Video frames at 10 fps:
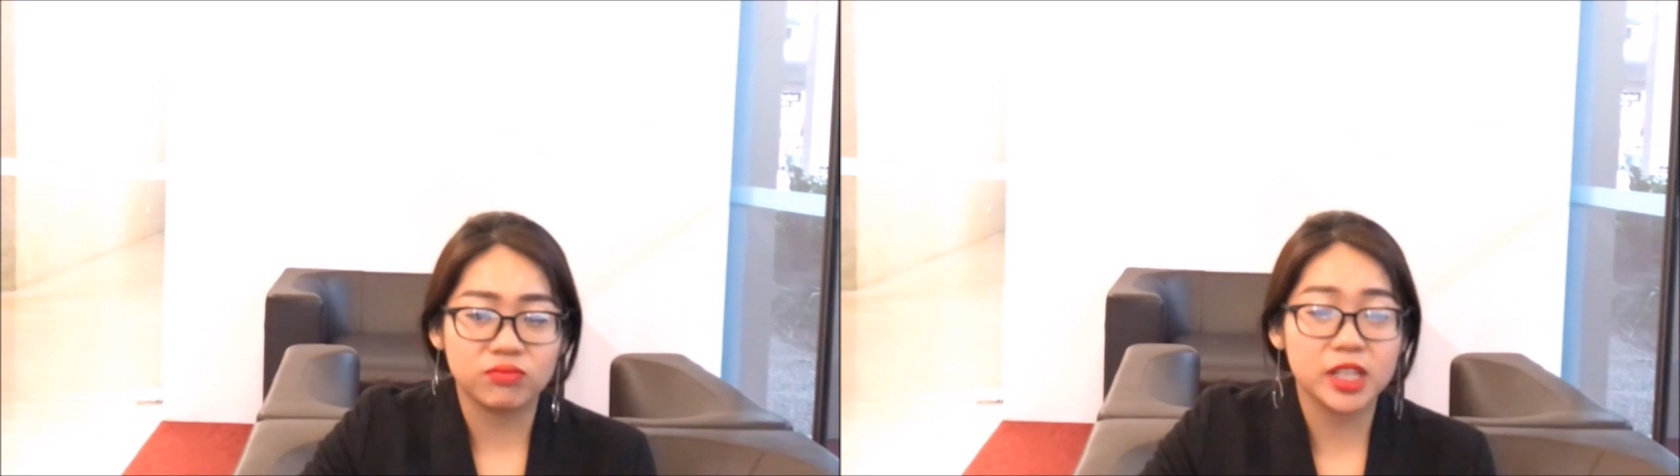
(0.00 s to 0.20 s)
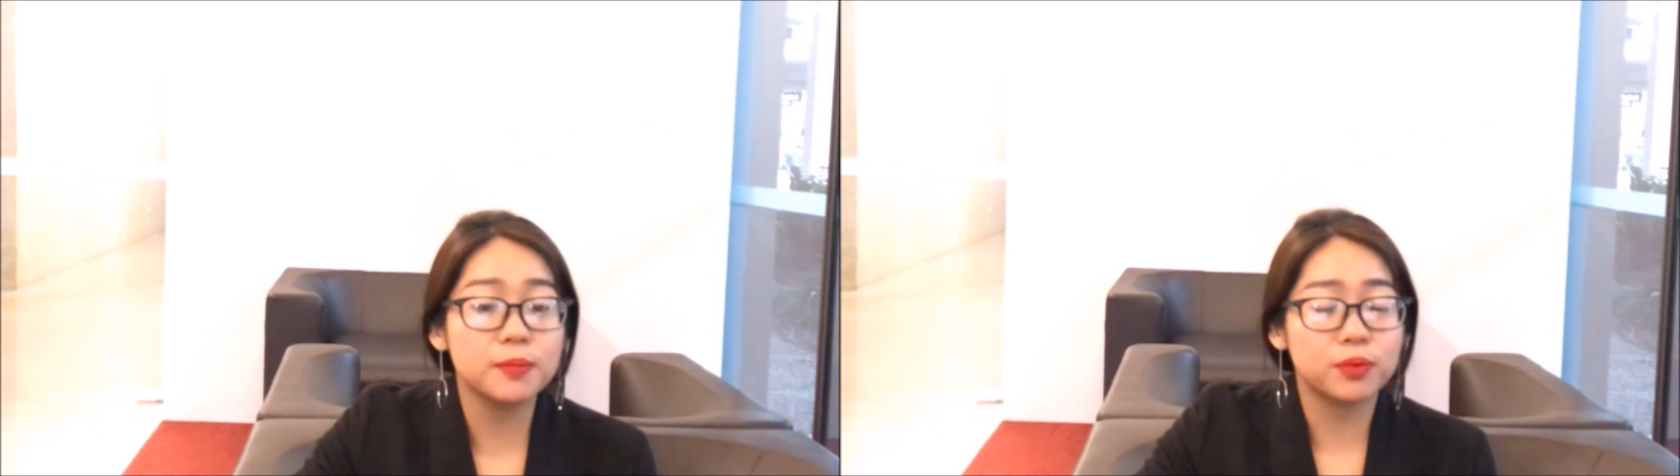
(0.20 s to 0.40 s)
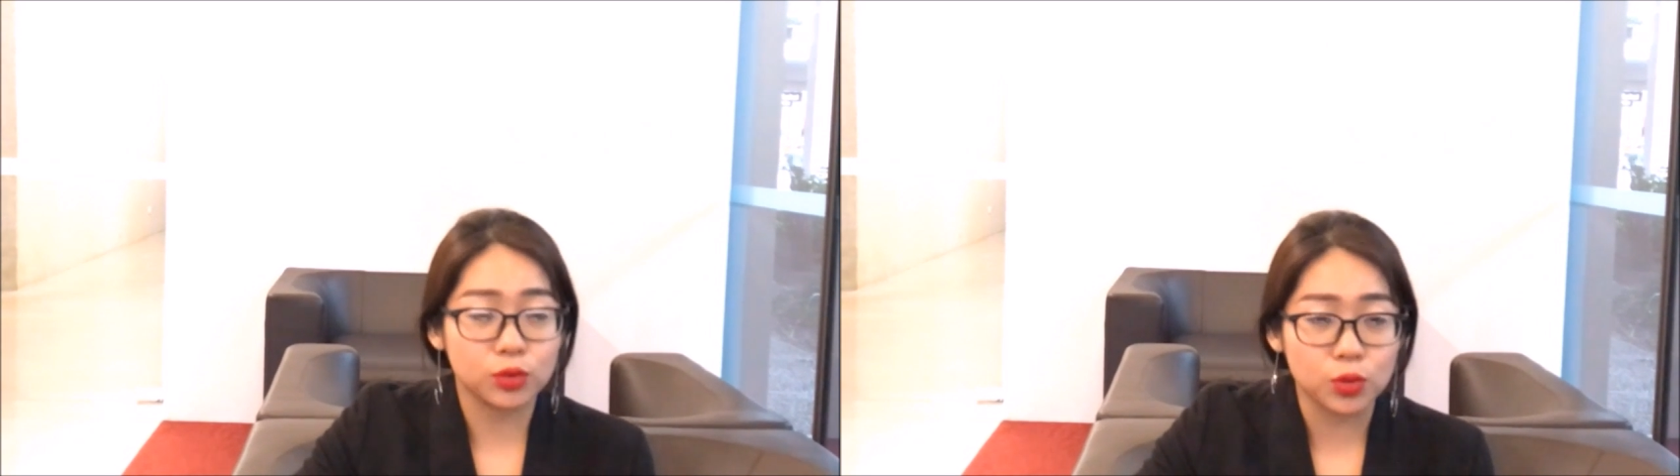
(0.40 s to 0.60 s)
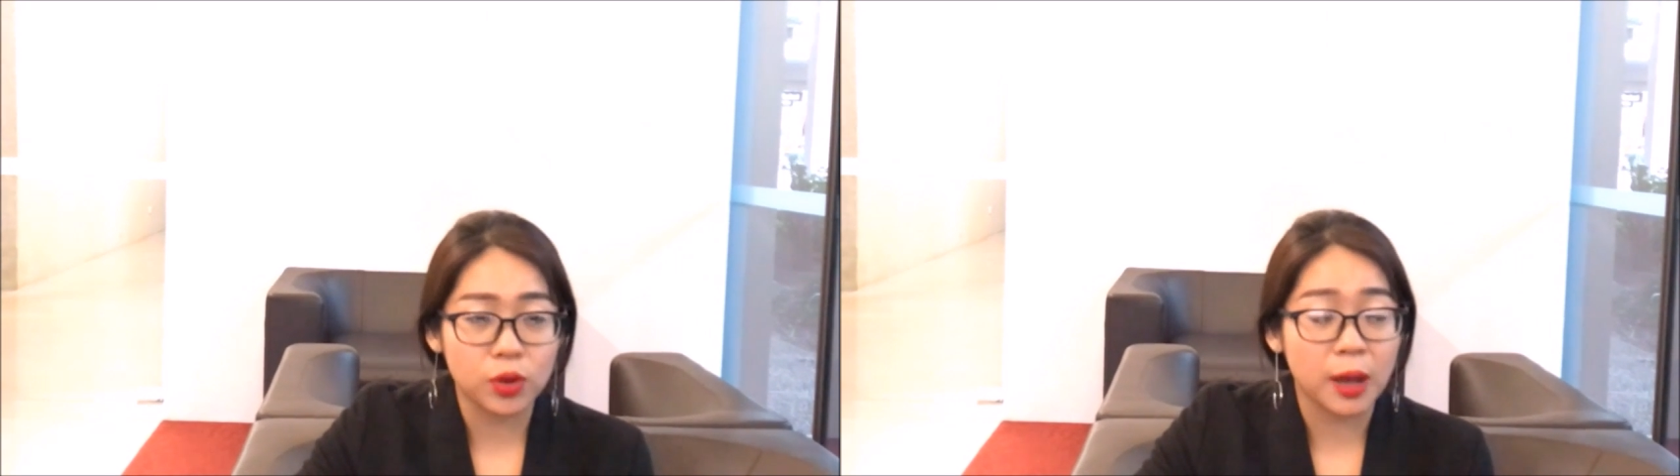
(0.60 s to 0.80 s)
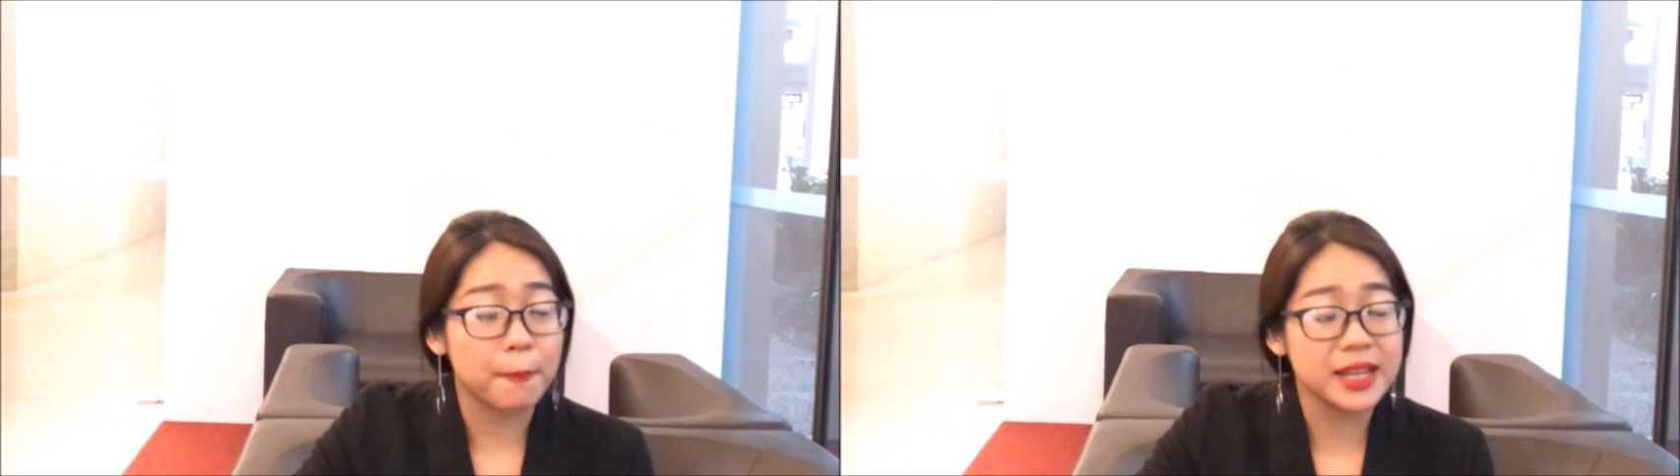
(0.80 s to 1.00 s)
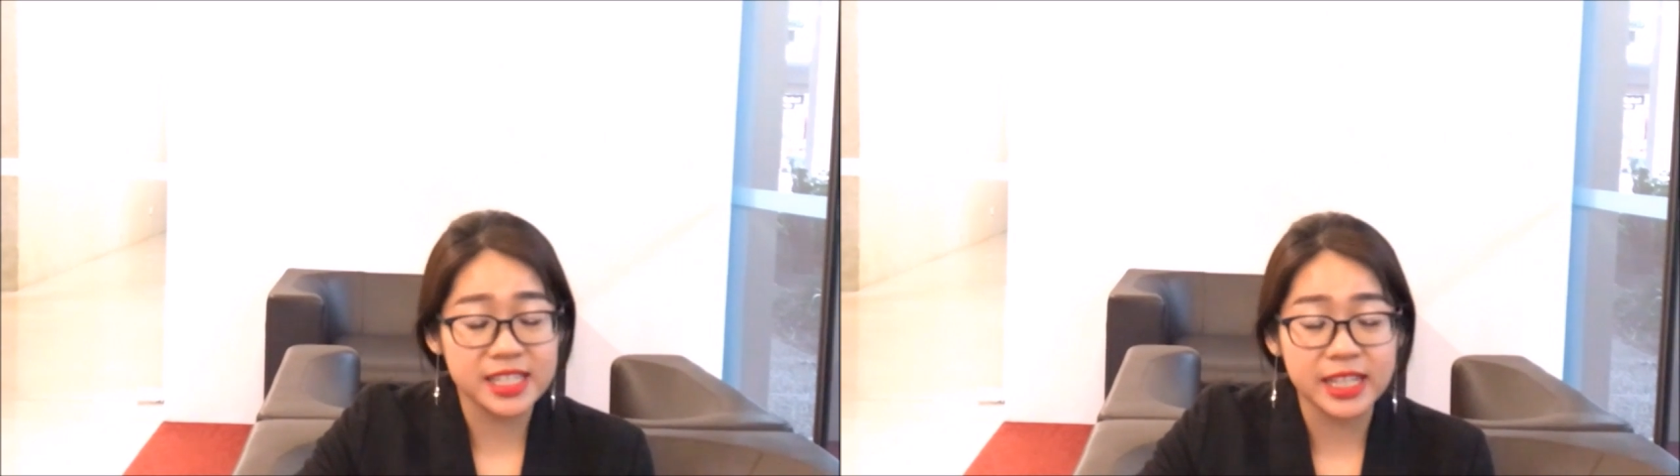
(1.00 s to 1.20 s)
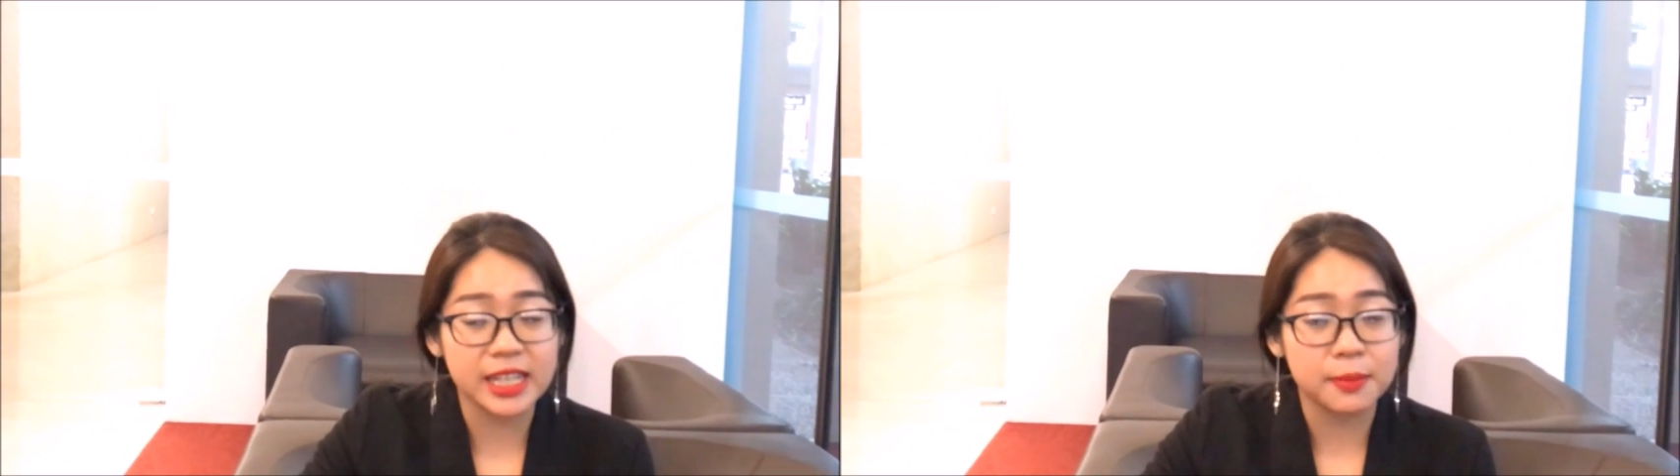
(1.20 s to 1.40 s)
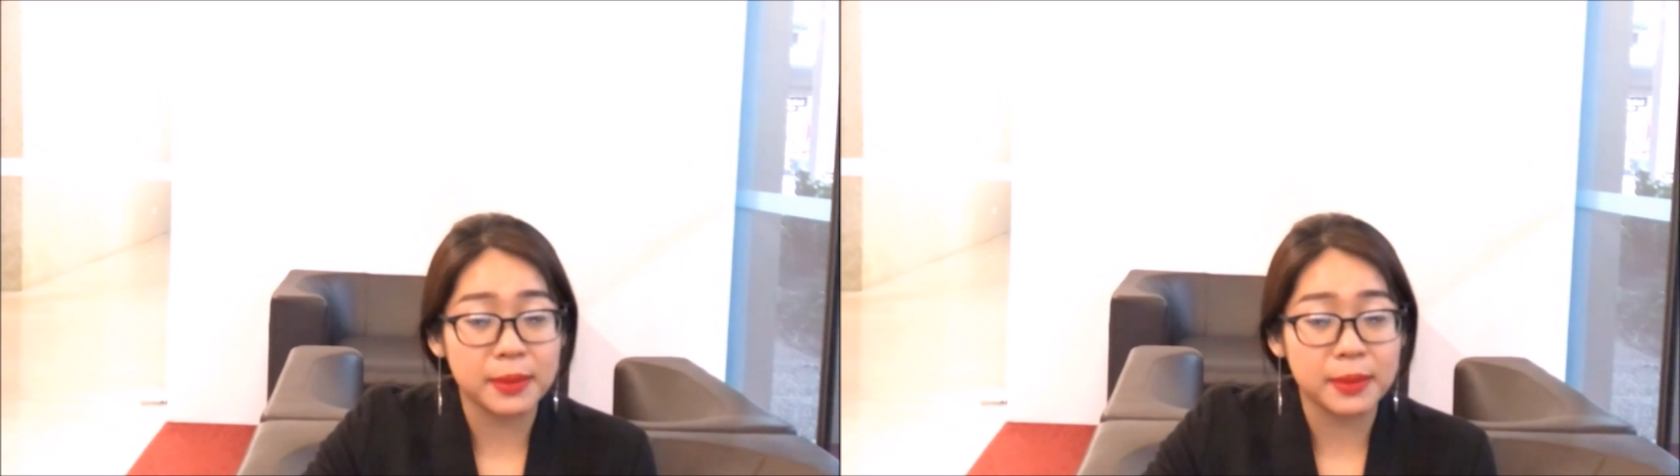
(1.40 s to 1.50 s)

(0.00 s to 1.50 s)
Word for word: improved capacity